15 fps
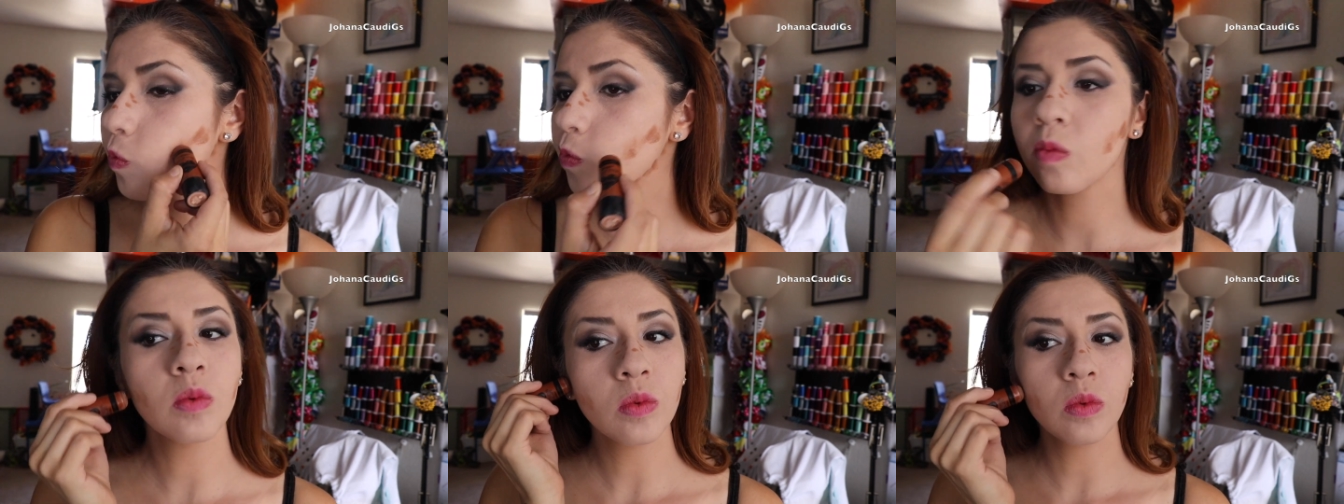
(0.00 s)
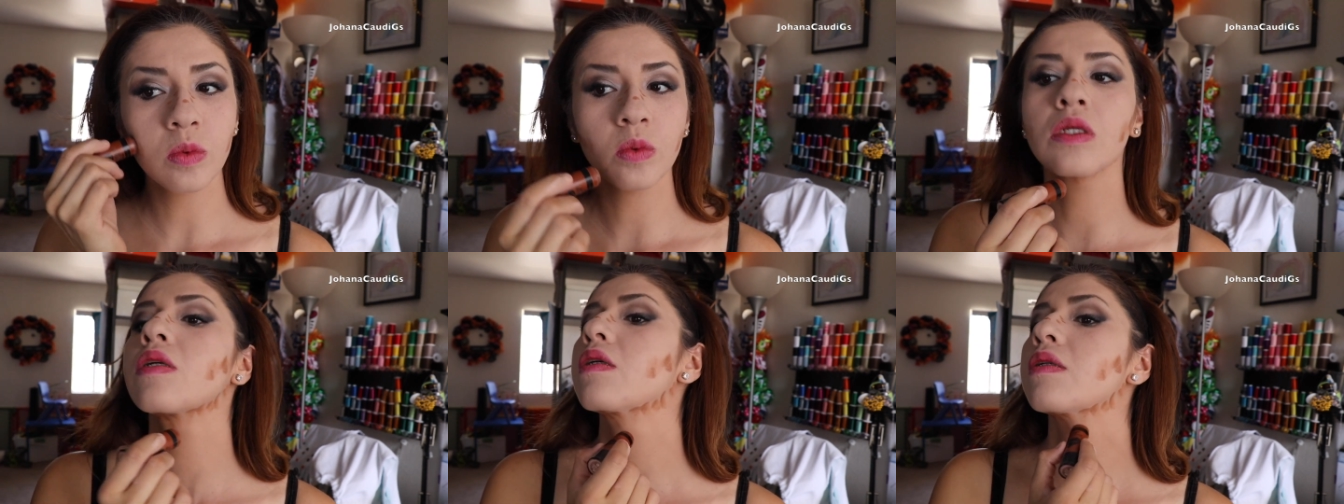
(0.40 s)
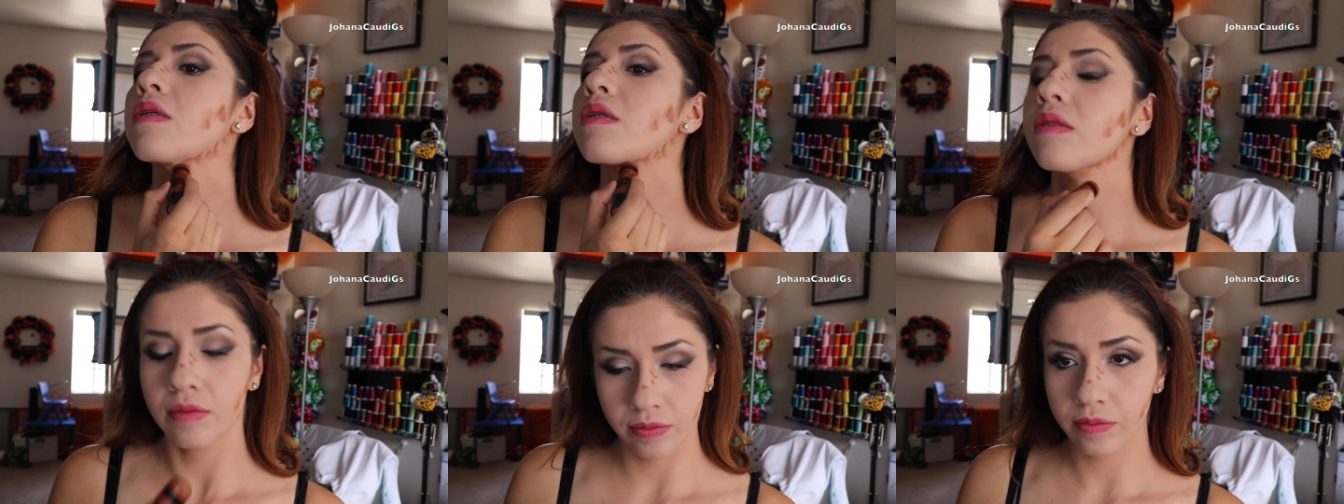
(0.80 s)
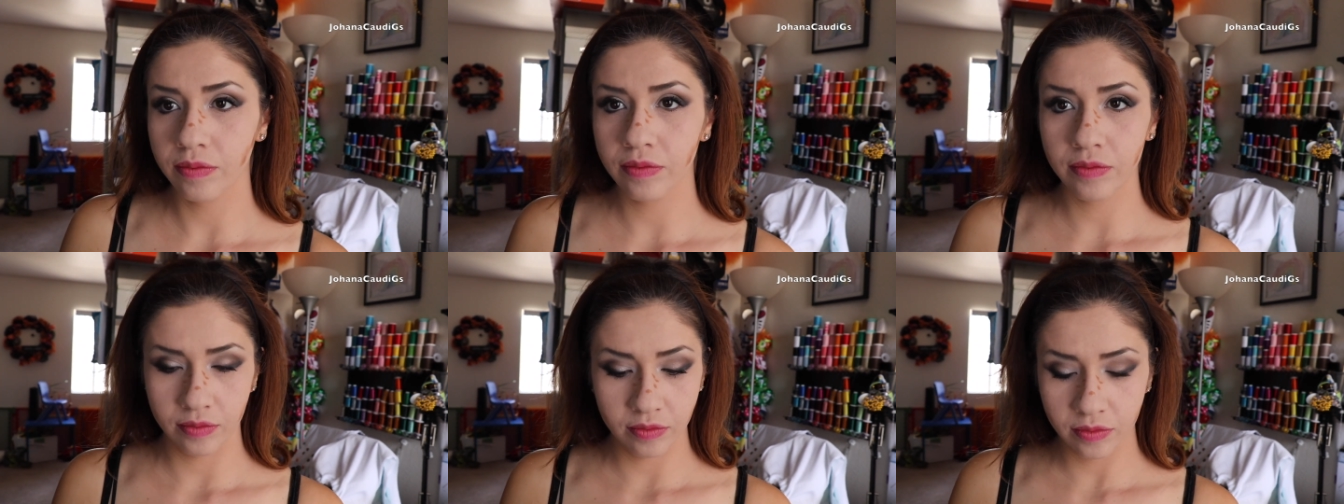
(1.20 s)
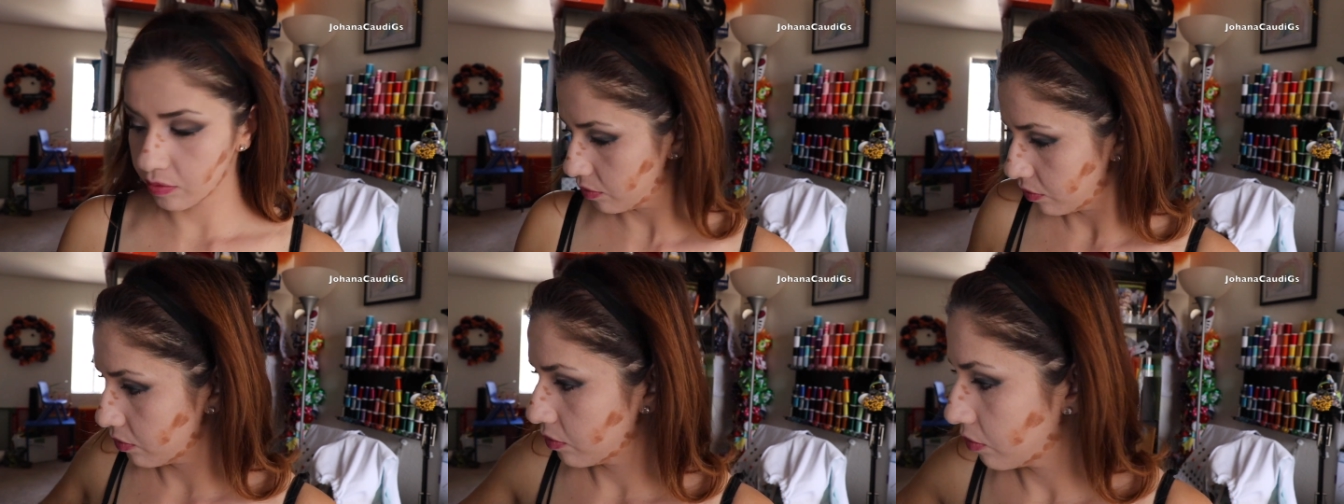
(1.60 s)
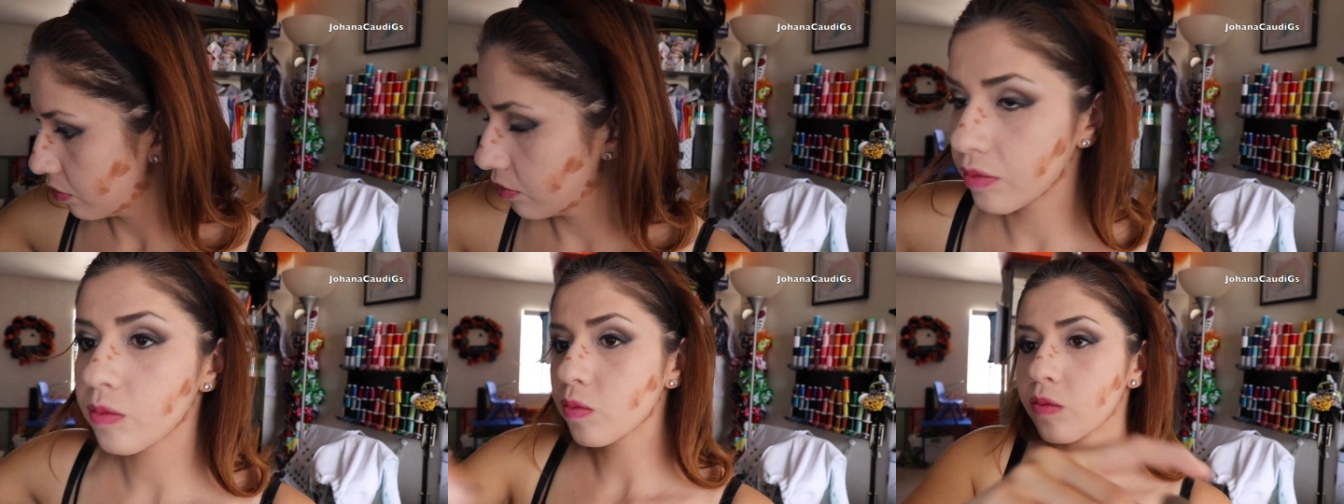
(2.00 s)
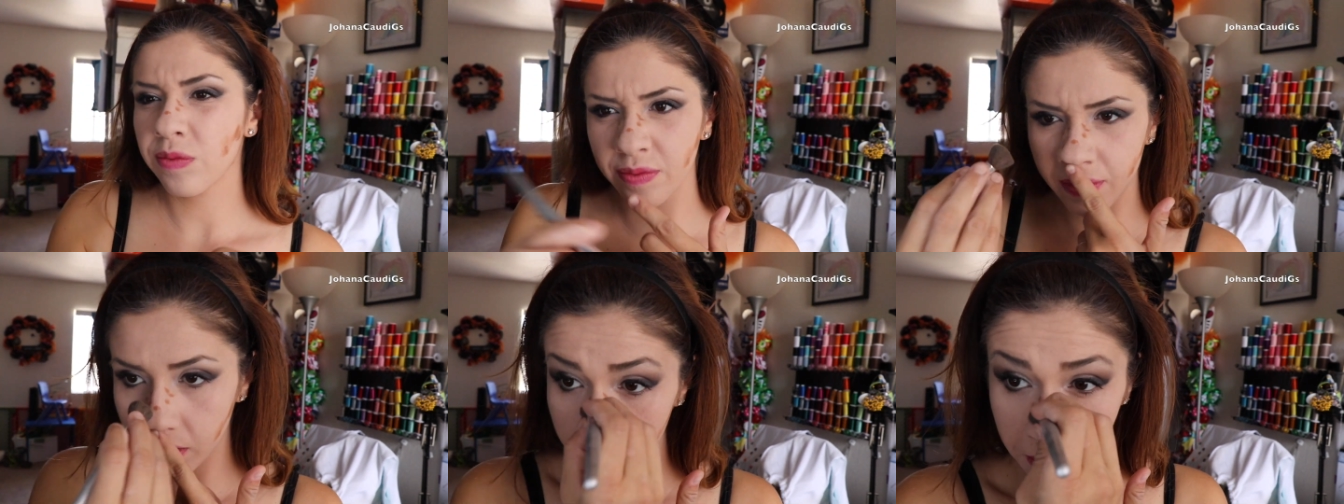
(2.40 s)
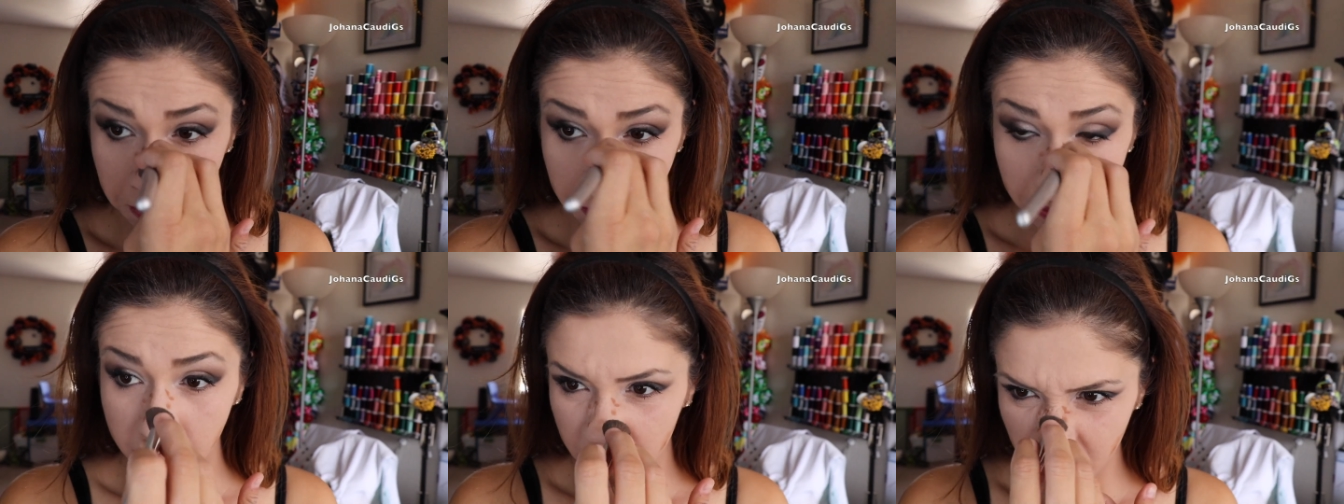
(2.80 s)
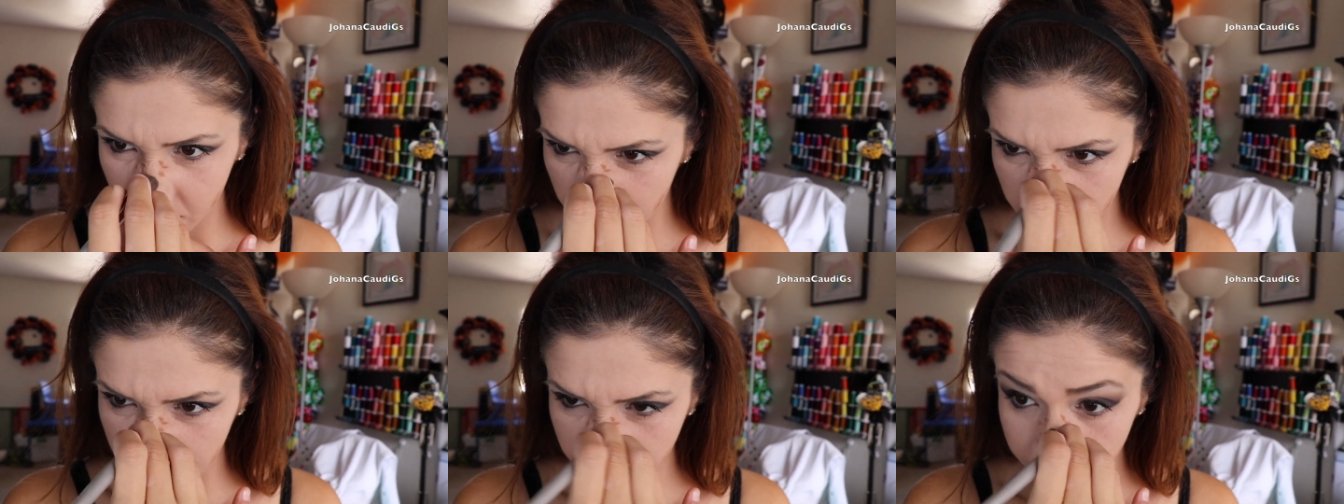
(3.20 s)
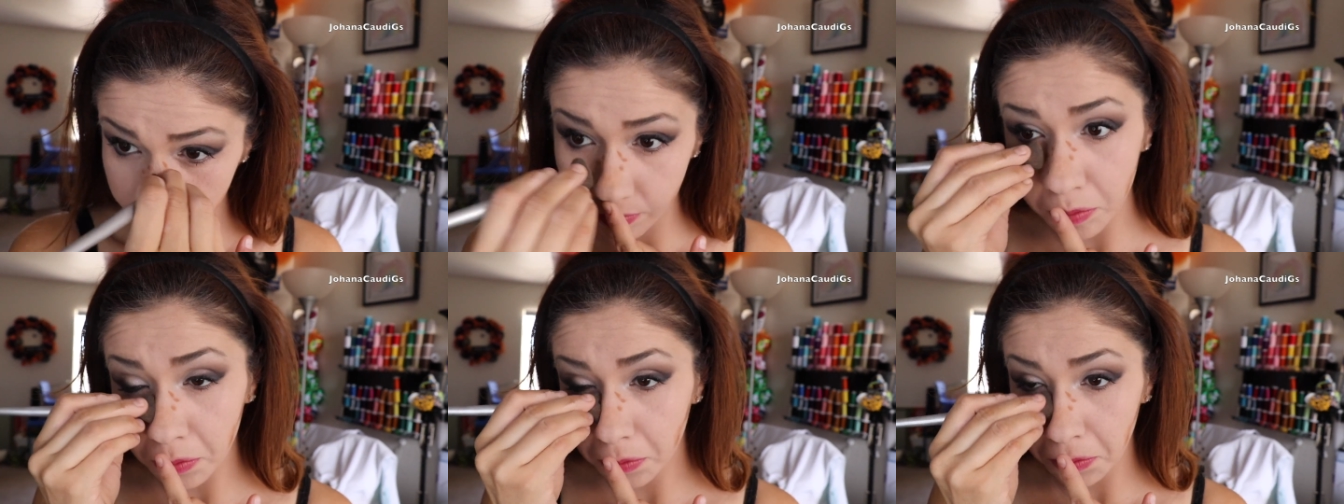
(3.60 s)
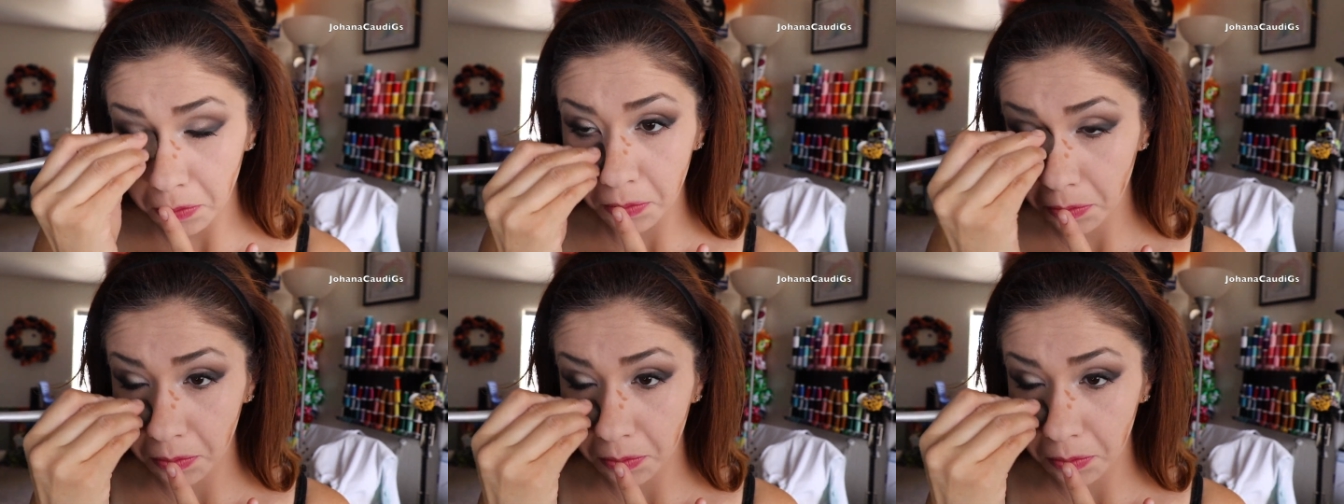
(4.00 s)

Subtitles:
So I'm just gonna add a little bit and blend it in with the brush.